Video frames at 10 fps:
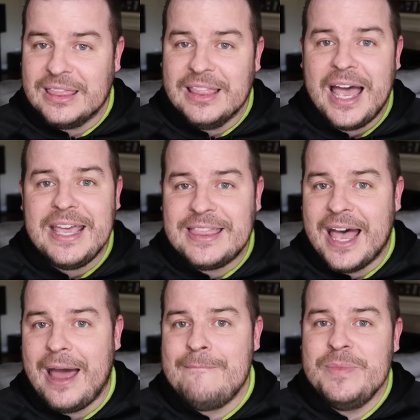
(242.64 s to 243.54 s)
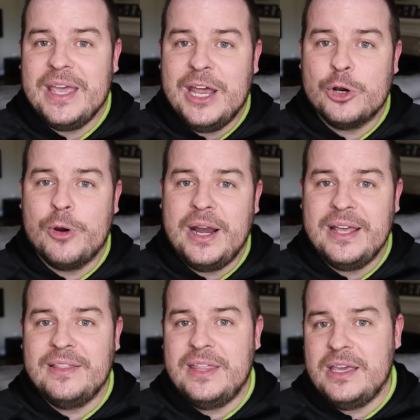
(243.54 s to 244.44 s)
like that,
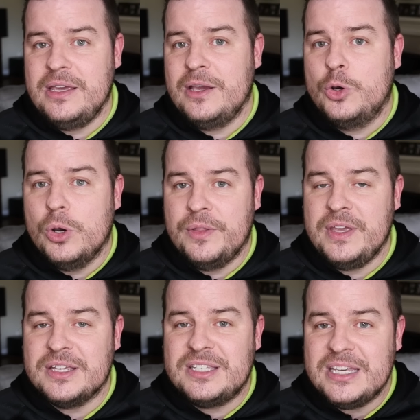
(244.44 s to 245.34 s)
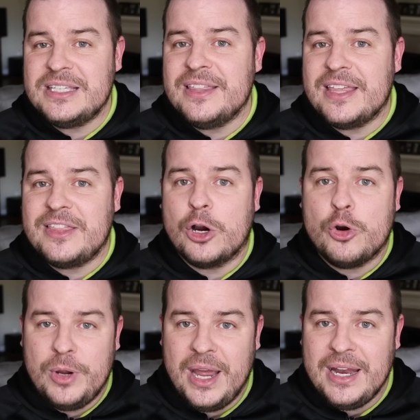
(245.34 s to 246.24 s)
integrating the assistant that they're
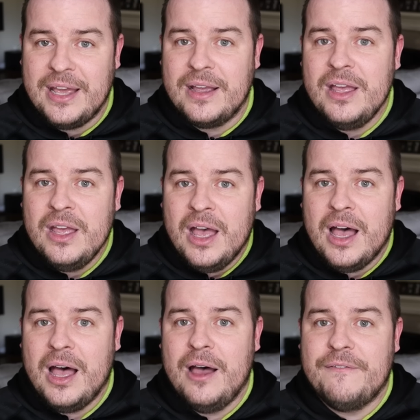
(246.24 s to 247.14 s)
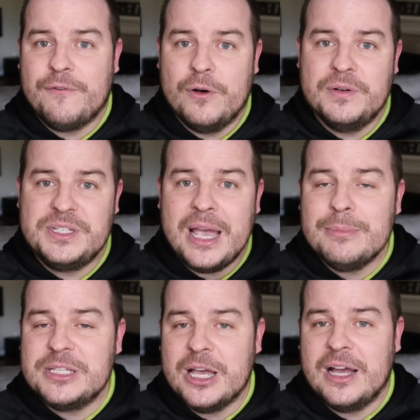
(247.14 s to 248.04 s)
creating for
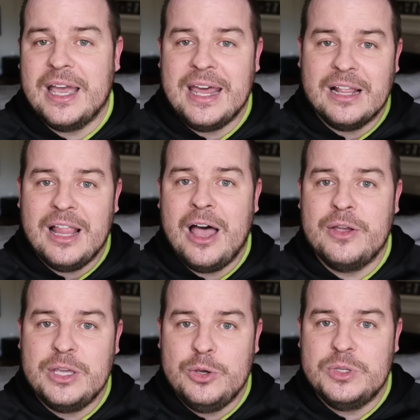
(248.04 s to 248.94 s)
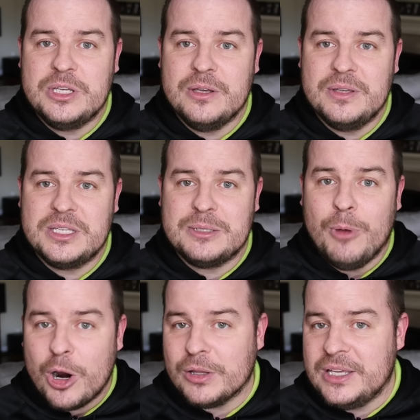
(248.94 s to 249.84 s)
Samsung and allowing you to
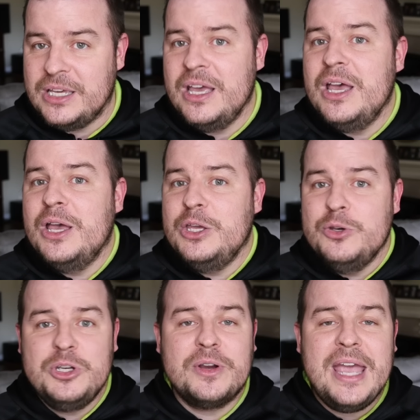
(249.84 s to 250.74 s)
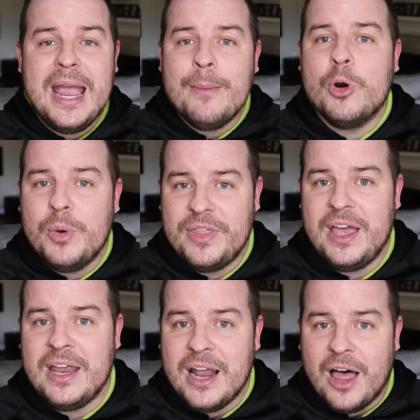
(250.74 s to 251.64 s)
smartly use your camera with
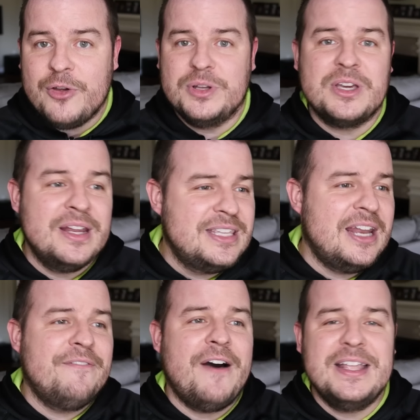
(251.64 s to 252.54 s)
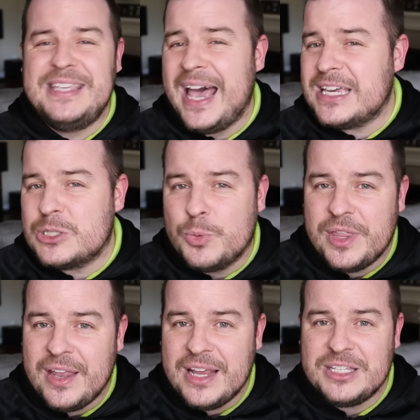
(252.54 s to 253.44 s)
it and other. It's gonna identify text
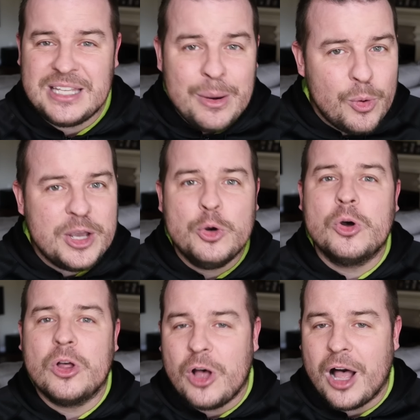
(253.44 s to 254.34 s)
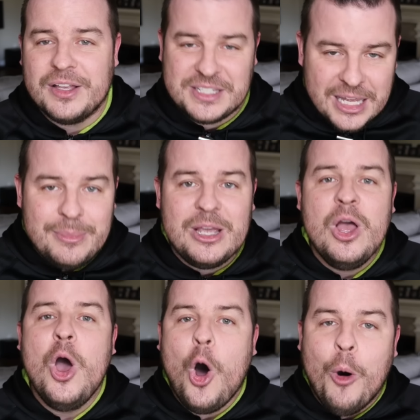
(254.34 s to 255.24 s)
within it, same way Google Goggles. It's gonna be
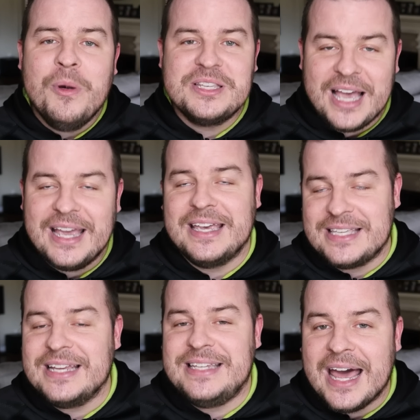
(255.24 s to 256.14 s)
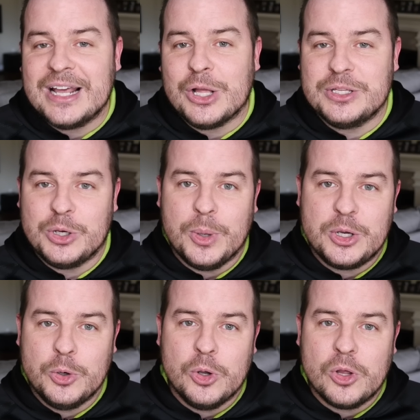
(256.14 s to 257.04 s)
almost, I guess, identical to what
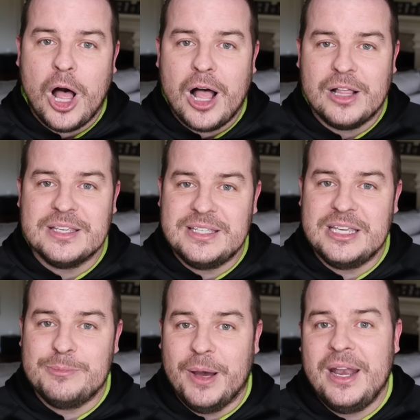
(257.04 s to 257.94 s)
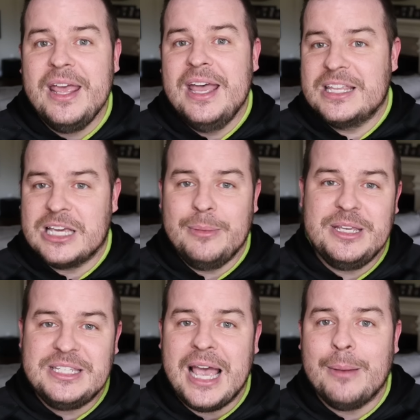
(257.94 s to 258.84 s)
Google Goggles is, but it's gonna be
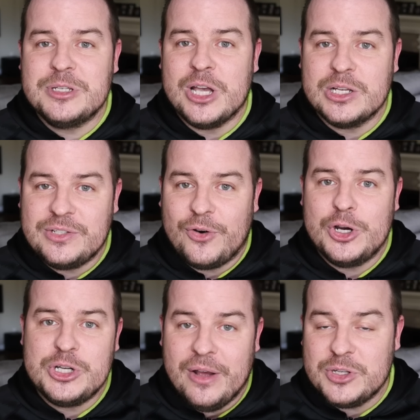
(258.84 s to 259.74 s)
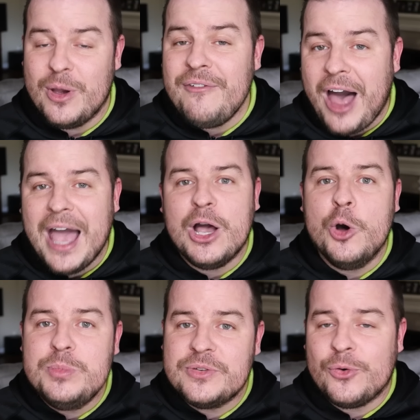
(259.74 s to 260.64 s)
Samsung's version of it. So I have high
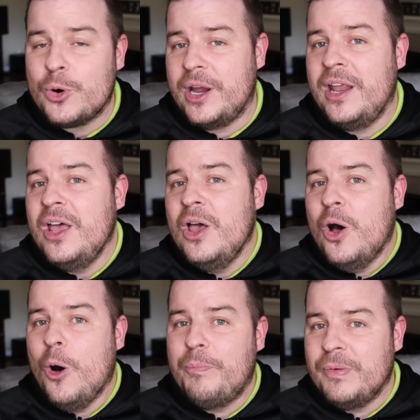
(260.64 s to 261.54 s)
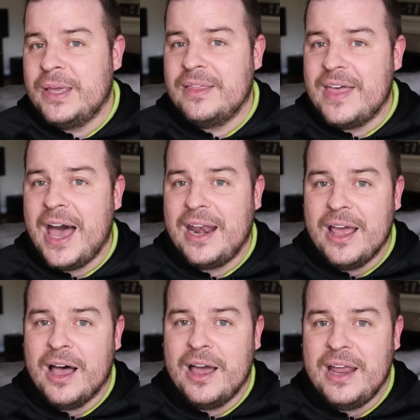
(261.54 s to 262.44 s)
hopes for it, hoping that
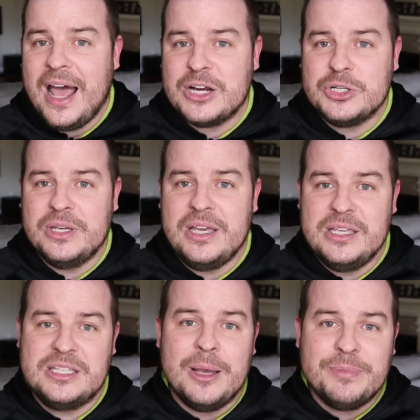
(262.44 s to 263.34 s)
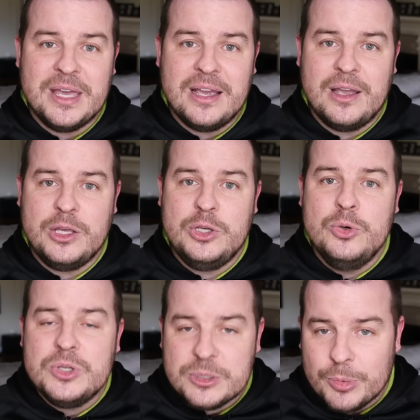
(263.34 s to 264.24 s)
it actually is something
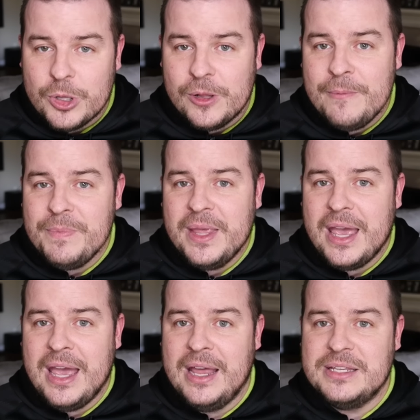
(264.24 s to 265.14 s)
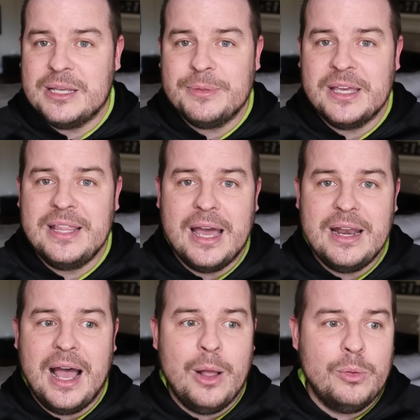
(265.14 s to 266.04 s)
usable and something that
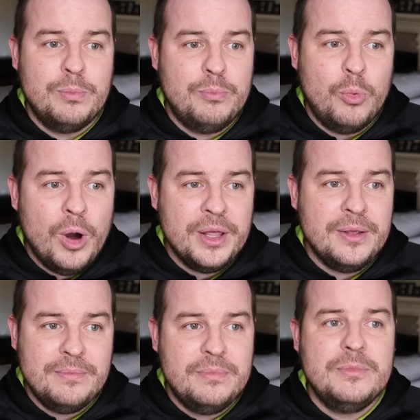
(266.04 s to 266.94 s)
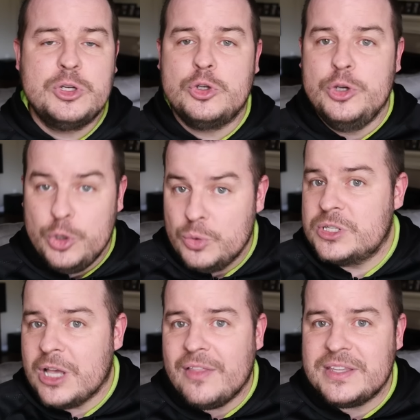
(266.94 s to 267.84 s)
I'll wanna
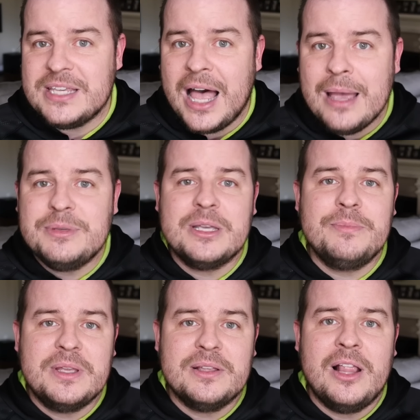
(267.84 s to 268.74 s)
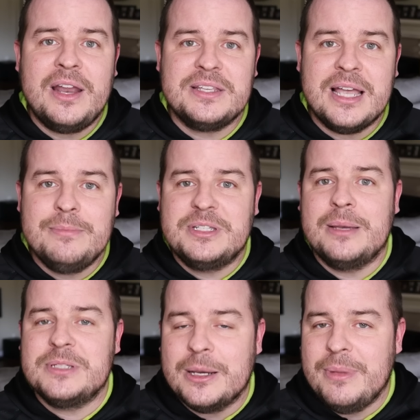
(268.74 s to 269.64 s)
use all the time. A lot of times
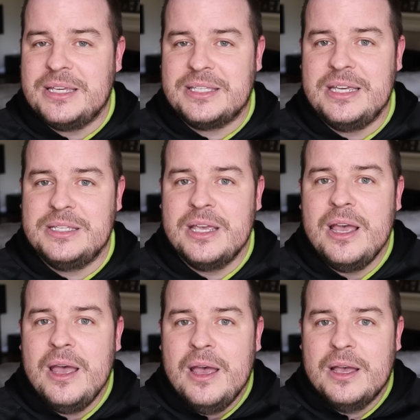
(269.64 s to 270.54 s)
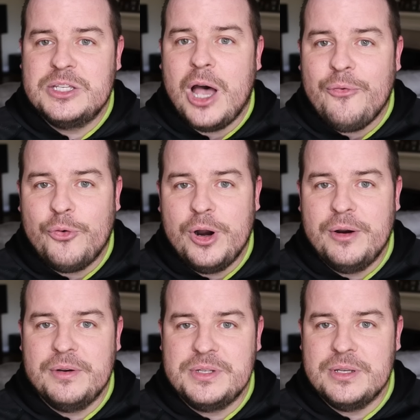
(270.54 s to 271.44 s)
Samsung makes these
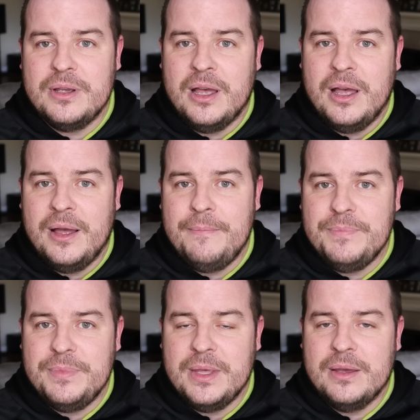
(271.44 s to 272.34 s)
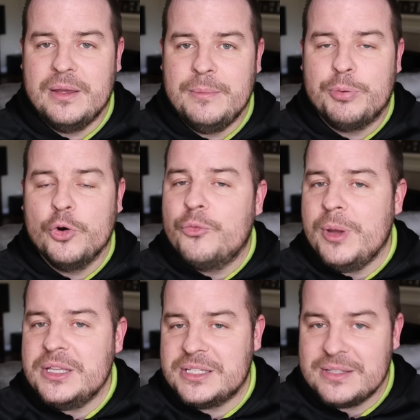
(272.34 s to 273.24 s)
software's
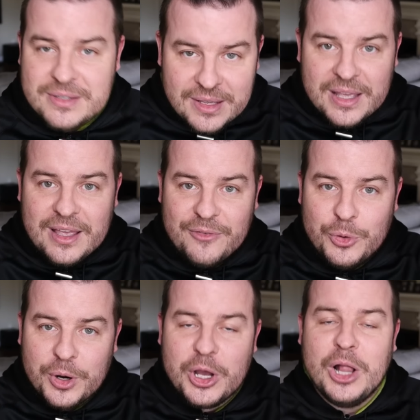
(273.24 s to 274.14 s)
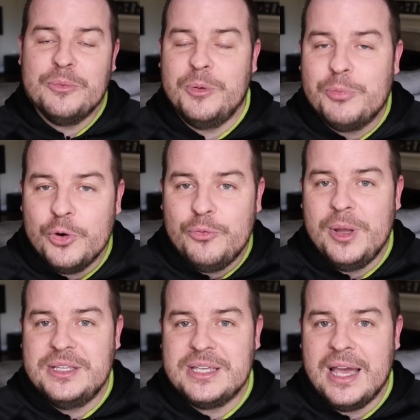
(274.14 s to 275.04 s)
improvements, if you want to call them
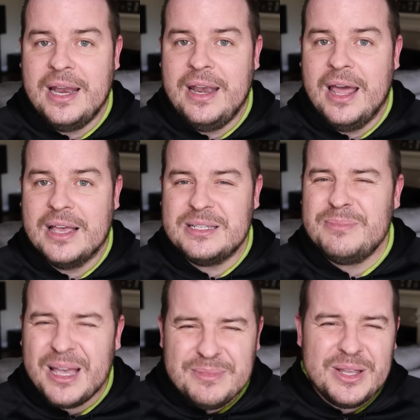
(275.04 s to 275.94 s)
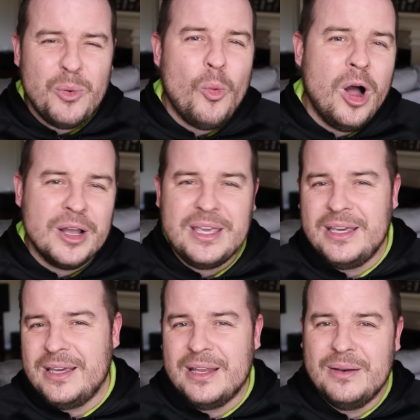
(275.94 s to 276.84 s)
improvements, and sometimes they're
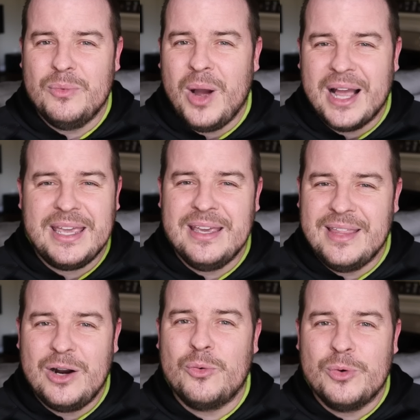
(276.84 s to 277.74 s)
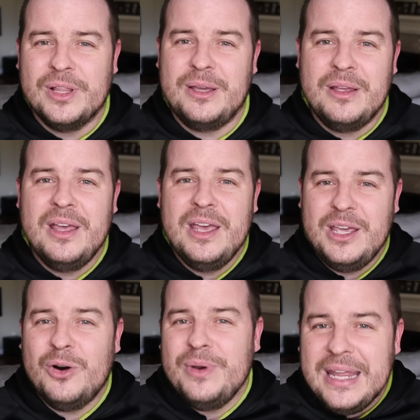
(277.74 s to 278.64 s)
wonky and wacky, and they don't really, you
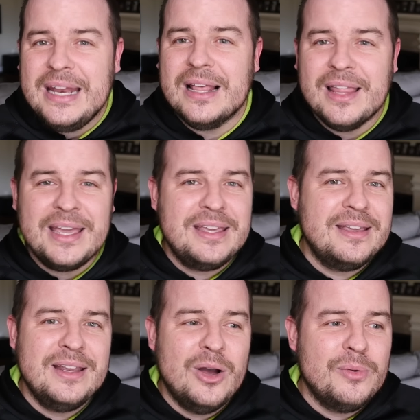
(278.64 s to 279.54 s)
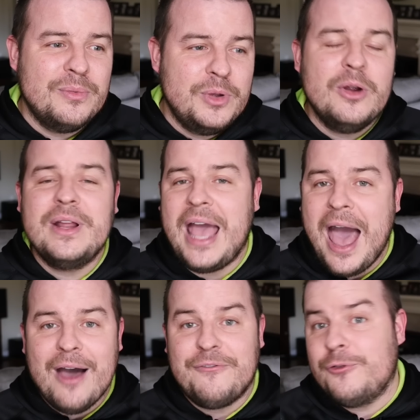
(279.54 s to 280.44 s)
don't need it. Like, you know, we already
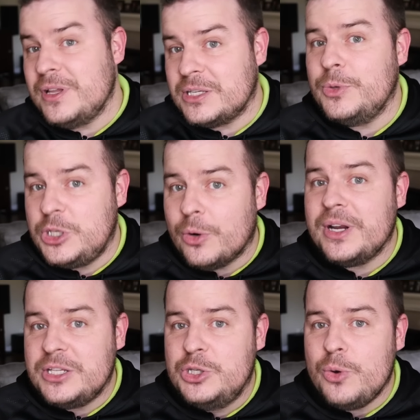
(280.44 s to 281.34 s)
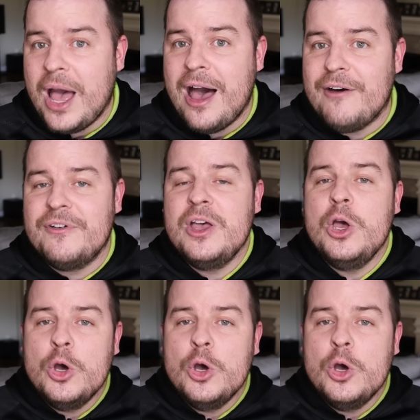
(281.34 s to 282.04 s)
have, for instance, we already do have